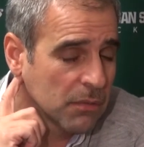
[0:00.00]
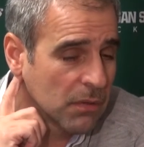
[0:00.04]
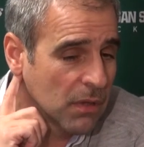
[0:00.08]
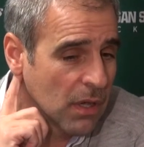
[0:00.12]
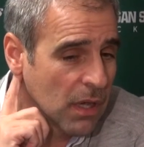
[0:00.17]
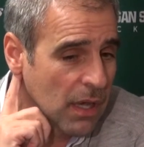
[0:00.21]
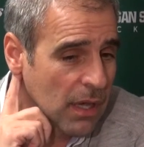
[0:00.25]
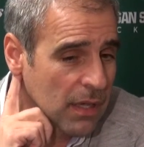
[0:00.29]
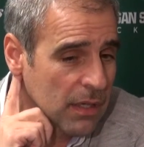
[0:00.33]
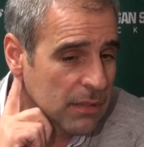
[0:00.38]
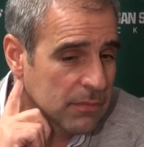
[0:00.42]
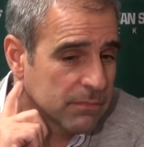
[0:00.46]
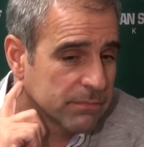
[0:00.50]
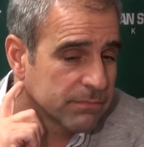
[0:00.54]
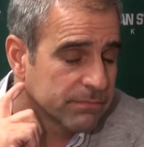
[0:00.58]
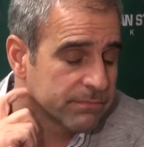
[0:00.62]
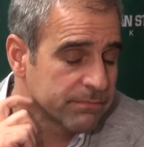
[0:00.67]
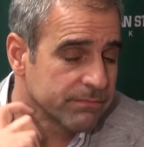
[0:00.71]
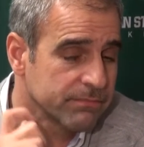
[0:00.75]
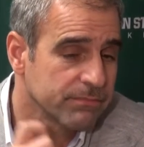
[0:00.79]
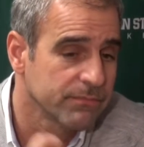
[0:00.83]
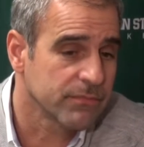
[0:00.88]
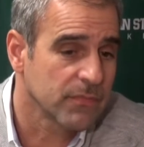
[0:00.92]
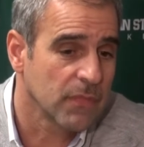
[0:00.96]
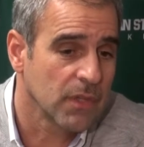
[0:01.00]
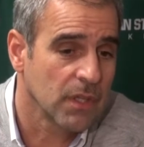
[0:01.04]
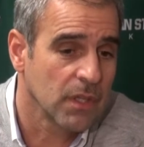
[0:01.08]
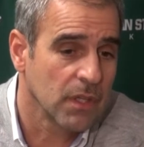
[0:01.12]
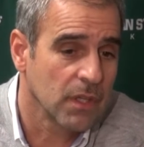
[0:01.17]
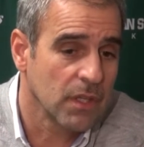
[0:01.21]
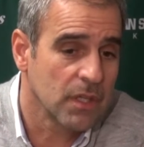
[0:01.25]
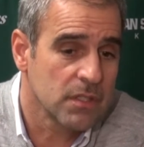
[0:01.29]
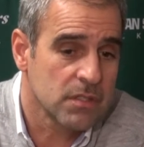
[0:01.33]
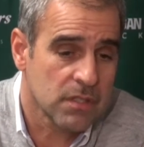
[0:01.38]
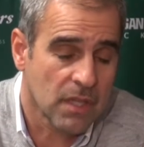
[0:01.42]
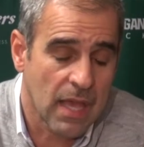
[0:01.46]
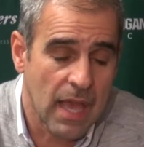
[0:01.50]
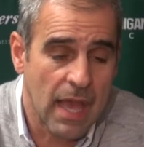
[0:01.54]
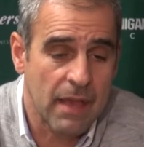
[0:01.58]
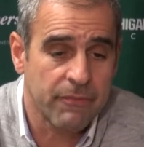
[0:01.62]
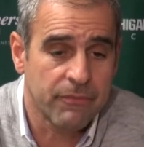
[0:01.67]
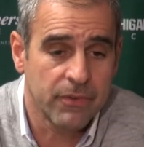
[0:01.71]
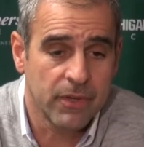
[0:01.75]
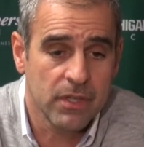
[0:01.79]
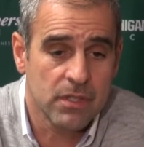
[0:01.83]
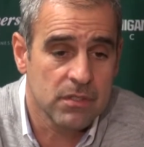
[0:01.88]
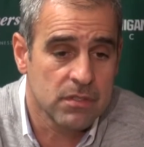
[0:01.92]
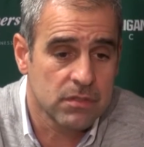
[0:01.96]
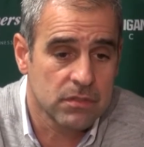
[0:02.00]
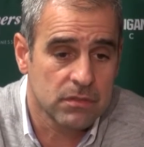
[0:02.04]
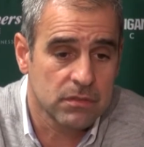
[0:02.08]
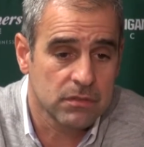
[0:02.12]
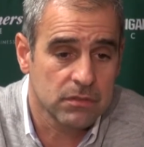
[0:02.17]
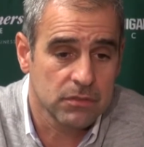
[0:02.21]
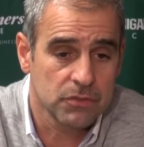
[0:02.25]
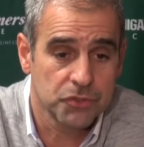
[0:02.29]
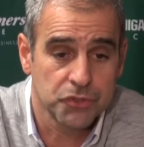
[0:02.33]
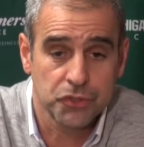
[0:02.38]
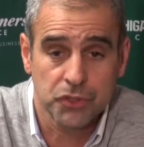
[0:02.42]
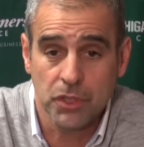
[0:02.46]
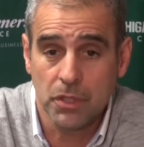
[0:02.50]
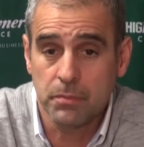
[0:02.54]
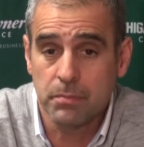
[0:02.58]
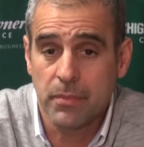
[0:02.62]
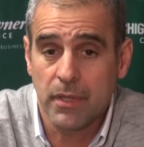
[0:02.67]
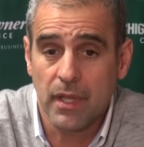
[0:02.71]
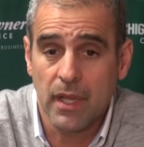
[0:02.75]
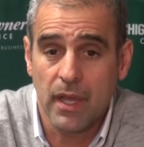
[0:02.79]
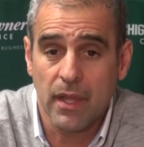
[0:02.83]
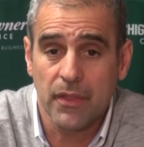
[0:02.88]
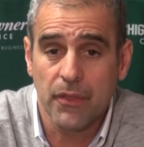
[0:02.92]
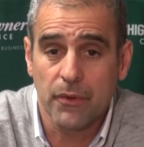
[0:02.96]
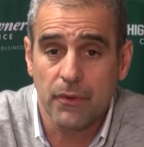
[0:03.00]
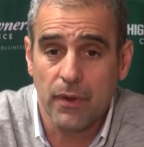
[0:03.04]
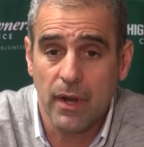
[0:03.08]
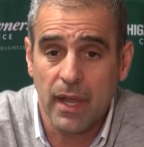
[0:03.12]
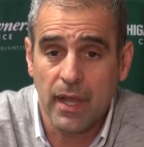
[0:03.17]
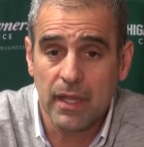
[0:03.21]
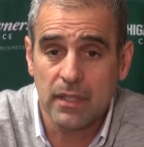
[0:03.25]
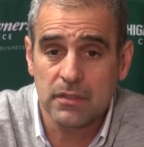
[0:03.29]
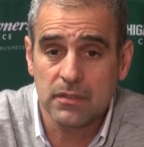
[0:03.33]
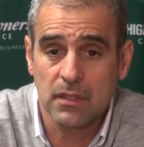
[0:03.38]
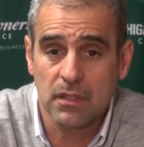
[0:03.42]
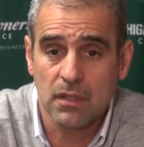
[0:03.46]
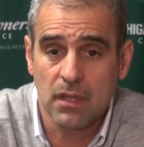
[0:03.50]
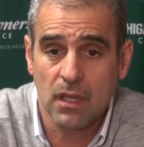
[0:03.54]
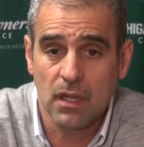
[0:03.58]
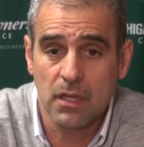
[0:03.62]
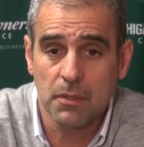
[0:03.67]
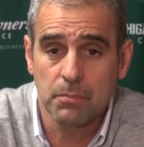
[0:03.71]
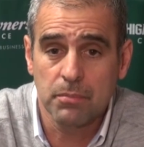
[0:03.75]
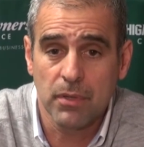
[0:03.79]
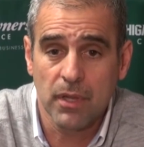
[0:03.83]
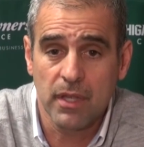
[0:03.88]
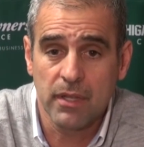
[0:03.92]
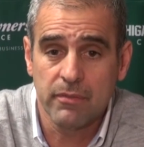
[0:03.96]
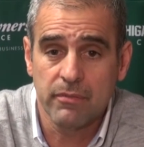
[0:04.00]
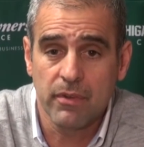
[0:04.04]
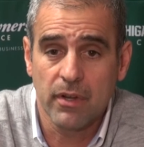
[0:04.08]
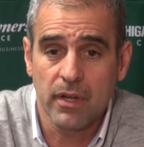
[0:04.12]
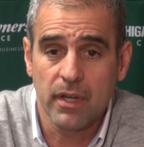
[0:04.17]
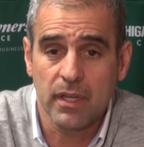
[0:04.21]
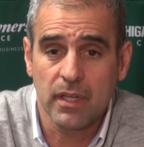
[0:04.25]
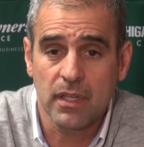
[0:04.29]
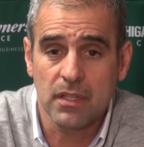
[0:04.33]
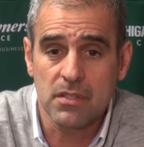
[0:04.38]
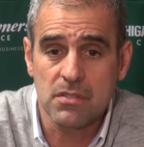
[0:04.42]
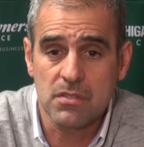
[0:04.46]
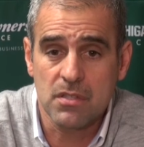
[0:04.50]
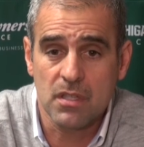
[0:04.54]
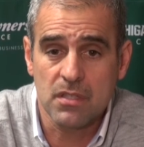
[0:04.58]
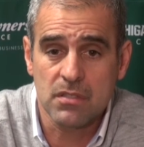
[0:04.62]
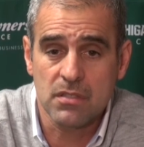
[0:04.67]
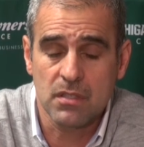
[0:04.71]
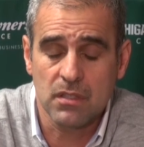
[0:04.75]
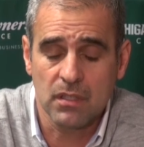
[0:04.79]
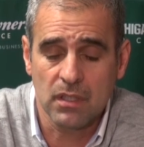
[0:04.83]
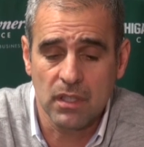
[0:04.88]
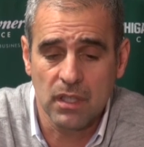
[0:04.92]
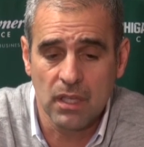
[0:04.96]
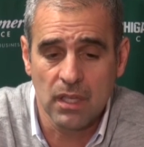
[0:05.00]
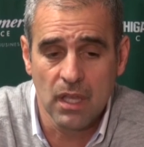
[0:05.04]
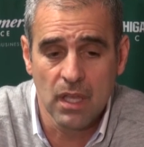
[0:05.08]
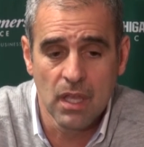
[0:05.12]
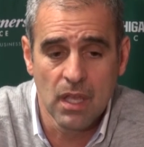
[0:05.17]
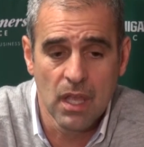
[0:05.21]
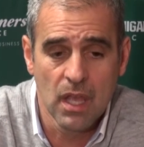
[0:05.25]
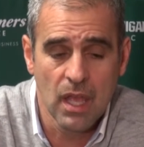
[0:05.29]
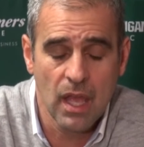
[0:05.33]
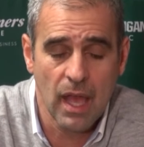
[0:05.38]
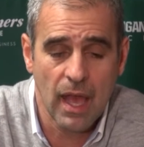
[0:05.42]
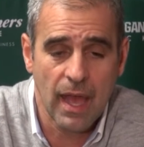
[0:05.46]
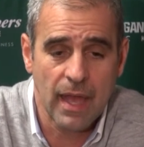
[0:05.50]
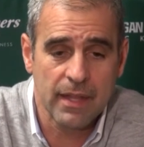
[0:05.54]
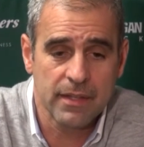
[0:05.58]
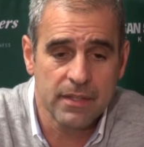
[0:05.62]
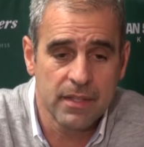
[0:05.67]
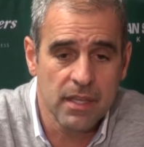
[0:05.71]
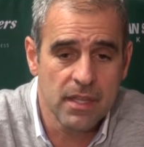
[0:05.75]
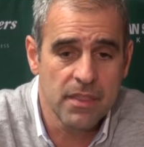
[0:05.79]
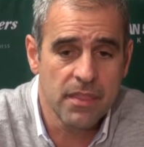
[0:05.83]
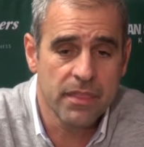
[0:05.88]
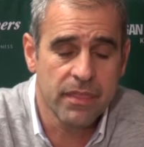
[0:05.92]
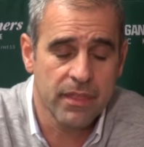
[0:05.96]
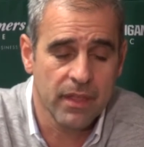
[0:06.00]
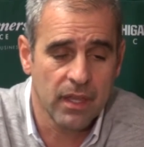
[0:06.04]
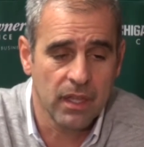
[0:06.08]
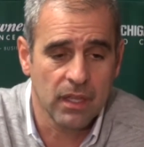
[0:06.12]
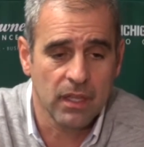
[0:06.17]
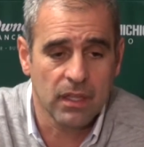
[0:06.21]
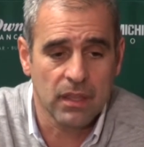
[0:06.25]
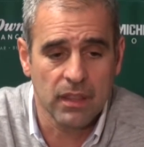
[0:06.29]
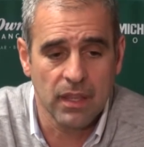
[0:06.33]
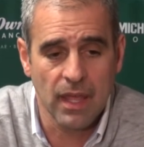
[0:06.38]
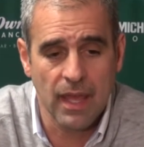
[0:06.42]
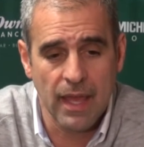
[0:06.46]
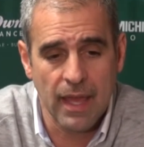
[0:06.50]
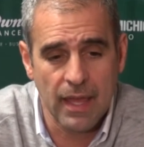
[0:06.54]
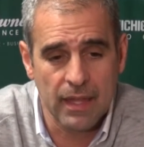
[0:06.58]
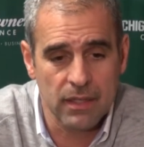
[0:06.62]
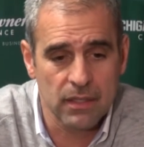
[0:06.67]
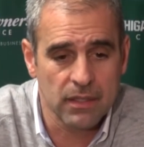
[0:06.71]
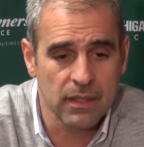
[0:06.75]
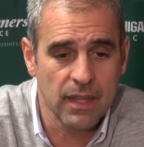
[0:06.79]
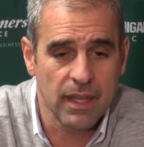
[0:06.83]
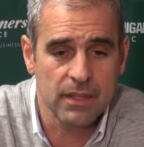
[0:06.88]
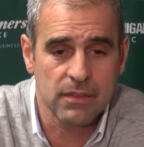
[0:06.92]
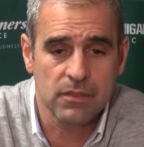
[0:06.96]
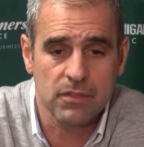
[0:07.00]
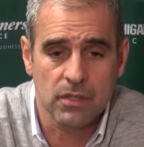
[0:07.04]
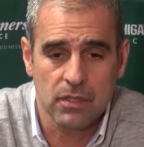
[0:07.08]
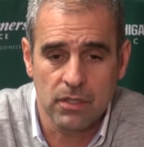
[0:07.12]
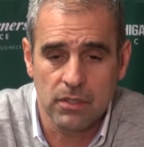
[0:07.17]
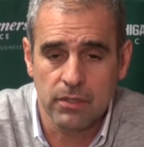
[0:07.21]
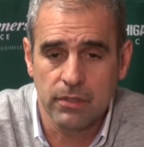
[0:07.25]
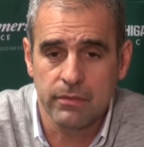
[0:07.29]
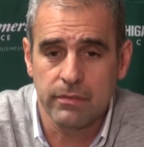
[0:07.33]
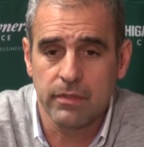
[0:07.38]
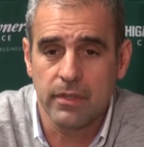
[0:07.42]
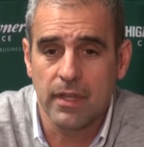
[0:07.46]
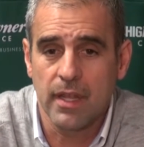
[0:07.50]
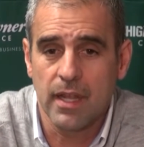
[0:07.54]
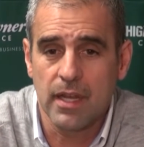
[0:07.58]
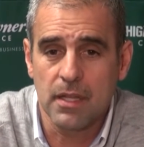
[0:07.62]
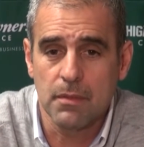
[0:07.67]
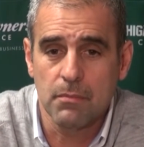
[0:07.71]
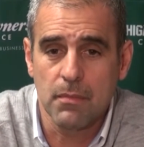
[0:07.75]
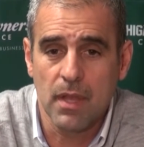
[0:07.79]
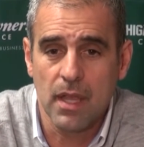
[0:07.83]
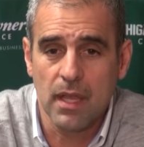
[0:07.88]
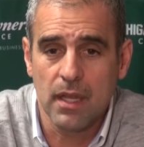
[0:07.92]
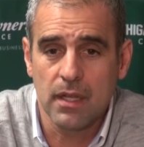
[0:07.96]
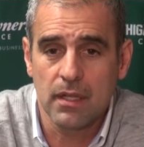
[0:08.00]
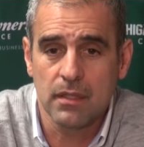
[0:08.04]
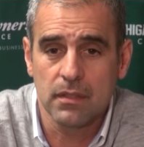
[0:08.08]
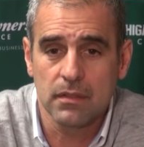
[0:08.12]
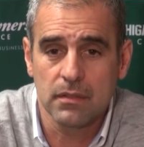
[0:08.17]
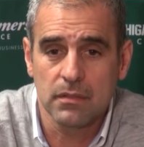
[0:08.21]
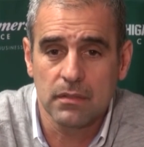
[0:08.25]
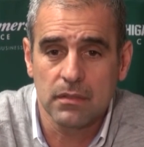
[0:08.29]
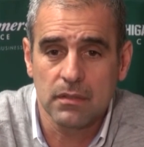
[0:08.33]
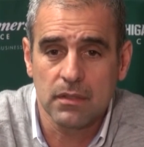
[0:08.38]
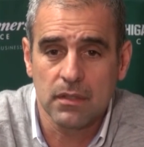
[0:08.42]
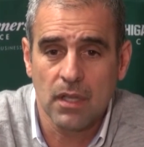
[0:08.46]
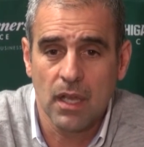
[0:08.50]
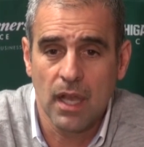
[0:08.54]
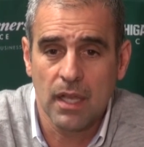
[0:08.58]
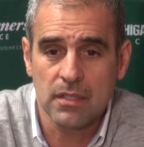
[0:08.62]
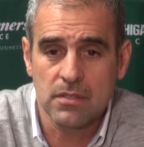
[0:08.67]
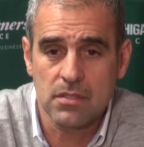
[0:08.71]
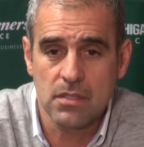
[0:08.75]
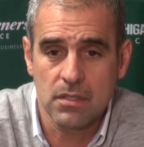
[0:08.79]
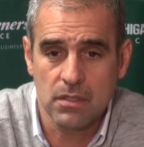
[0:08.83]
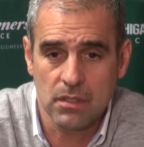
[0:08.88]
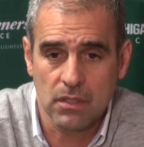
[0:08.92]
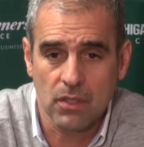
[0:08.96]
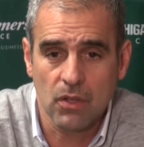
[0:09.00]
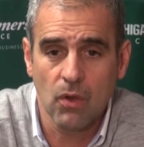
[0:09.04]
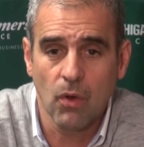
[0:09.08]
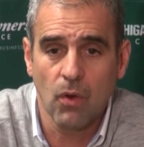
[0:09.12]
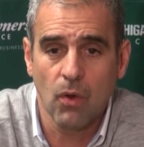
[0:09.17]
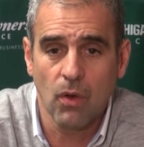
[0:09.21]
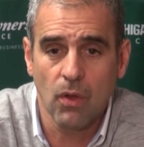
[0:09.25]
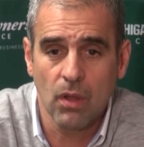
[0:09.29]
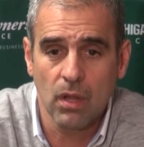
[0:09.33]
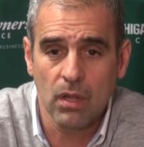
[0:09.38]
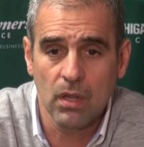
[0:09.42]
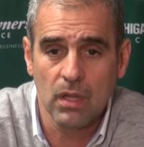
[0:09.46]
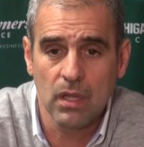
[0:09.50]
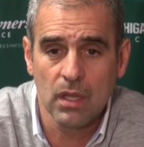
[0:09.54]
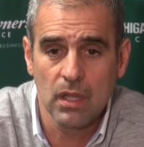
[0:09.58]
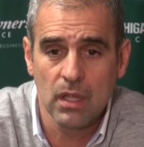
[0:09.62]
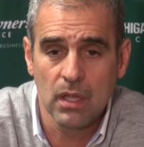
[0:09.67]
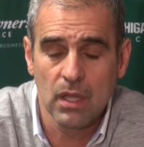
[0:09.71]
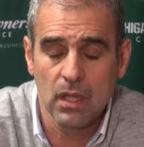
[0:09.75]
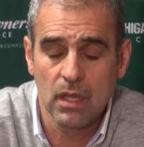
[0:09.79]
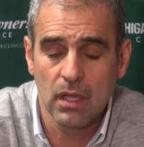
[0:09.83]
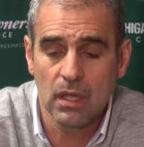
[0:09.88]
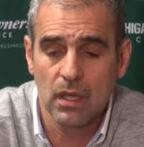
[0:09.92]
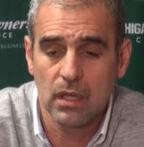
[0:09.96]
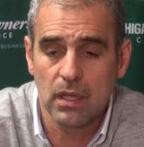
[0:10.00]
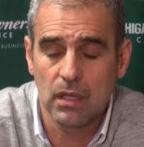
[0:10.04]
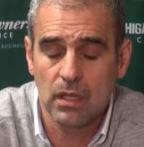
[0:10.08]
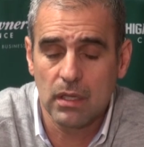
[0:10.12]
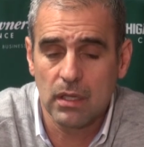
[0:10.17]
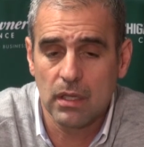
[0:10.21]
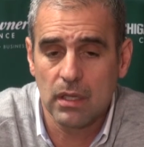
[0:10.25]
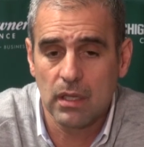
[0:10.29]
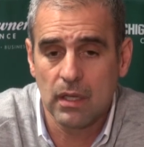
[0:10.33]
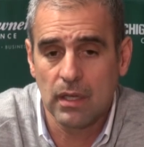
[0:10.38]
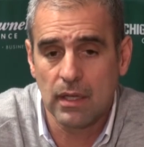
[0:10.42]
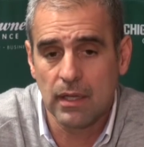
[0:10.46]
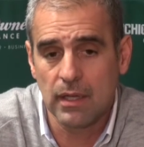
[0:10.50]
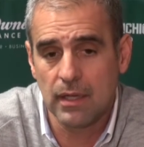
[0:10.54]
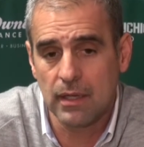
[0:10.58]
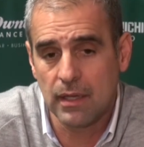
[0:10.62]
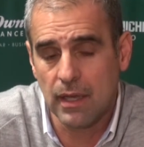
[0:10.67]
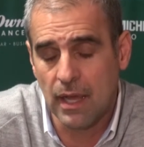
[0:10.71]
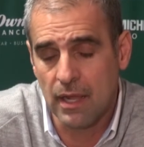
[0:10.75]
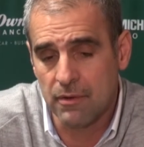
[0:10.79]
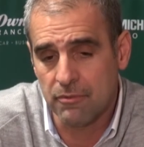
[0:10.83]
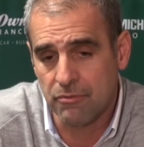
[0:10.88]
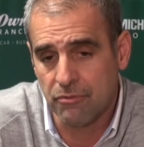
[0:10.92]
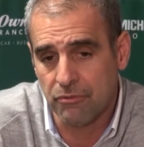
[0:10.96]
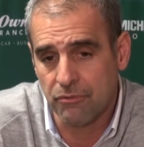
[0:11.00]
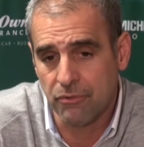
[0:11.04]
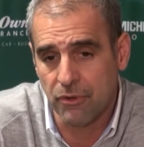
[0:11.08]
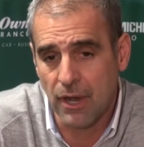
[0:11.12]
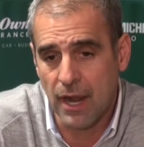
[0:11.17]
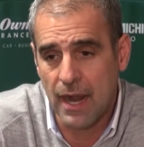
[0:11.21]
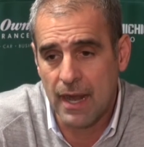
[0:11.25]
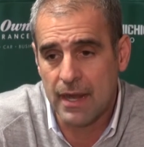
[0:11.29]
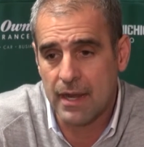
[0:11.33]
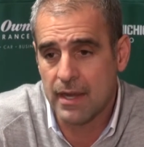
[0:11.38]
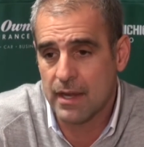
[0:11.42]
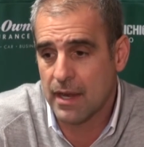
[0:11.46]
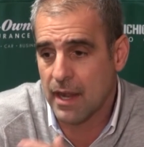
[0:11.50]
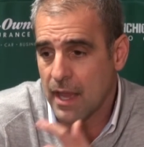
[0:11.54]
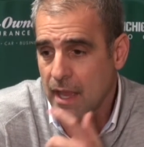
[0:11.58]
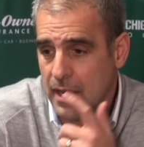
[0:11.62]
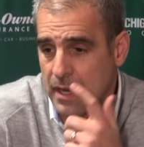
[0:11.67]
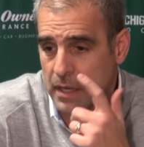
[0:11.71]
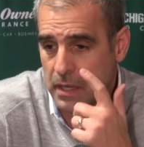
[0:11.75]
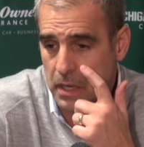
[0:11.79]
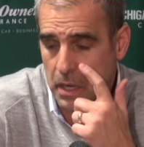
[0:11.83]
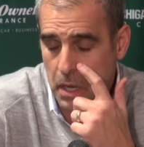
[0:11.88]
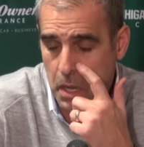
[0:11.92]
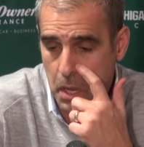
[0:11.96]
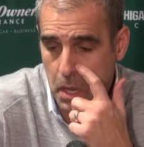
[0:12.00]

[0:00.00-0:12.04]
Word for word: uh, his confidence should be on the rise. I thought he played very consistently. I did think that that turnover that he made, costing the goal uh, on Friday night,